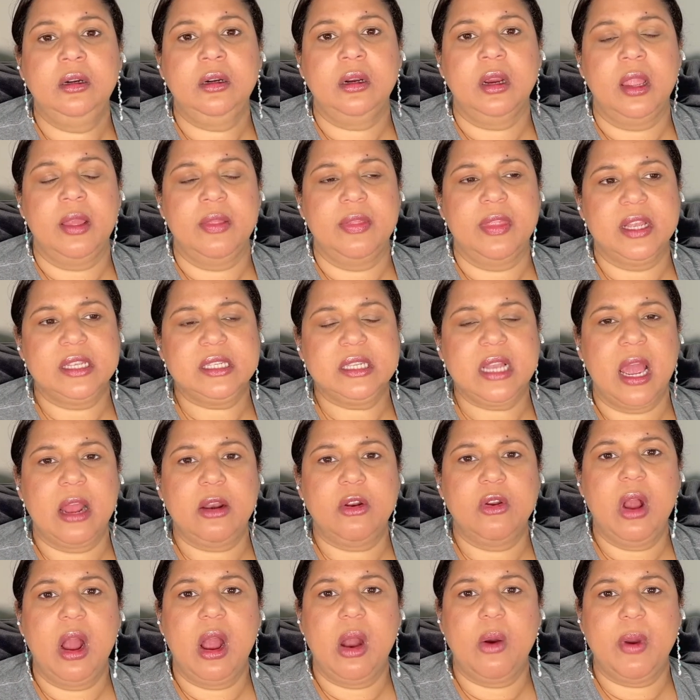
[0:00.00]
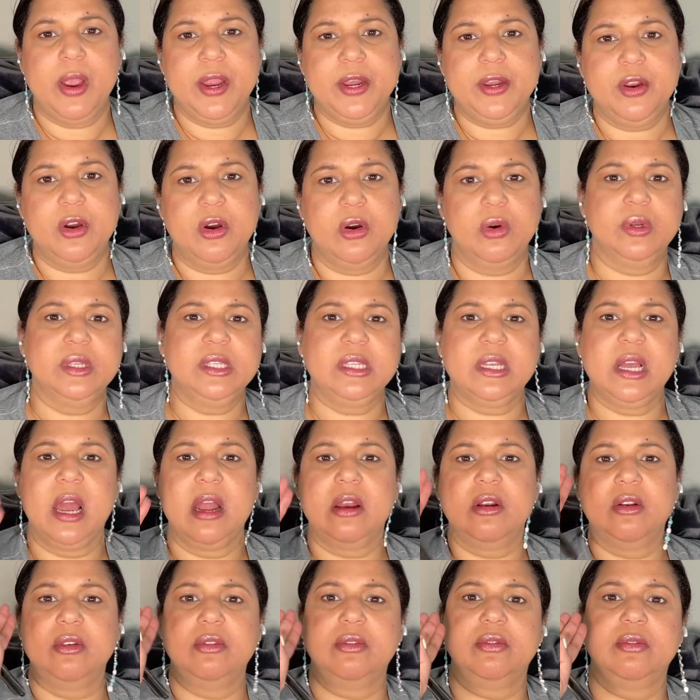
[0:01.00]
And that's kind of how I know. It's
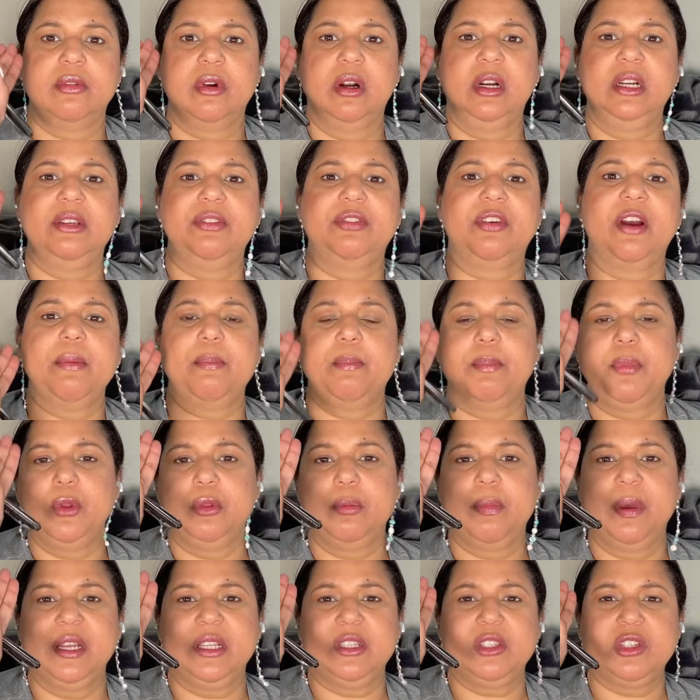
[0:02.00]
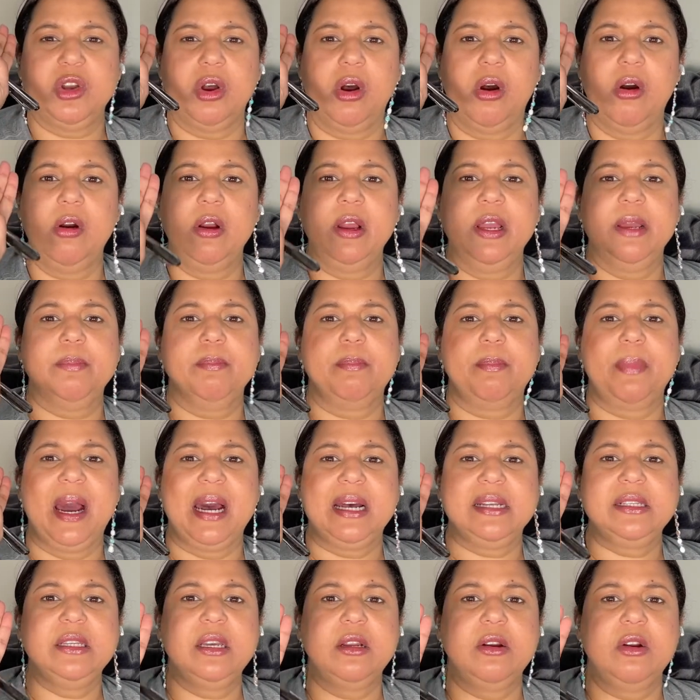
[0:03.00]
kind of, if I put my tongue and
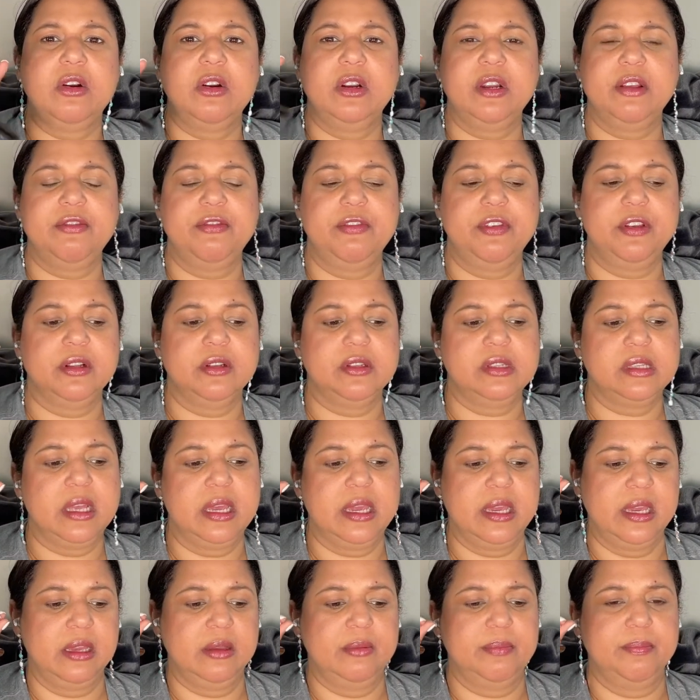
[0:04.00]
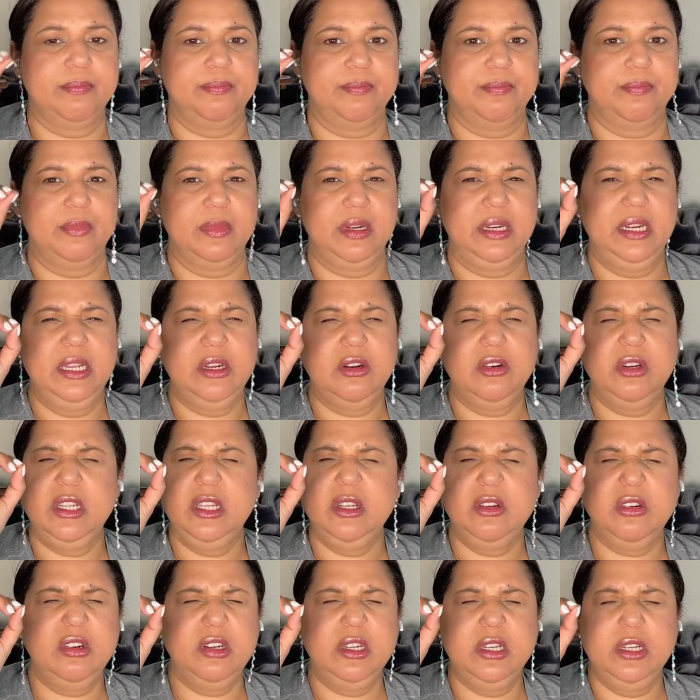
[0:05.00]
pass it on, it feels like
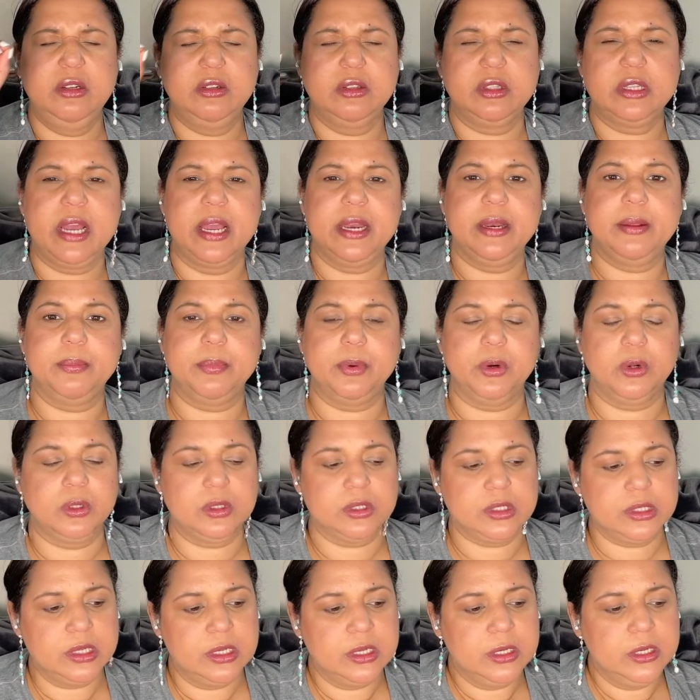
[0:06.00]
little tiny balls.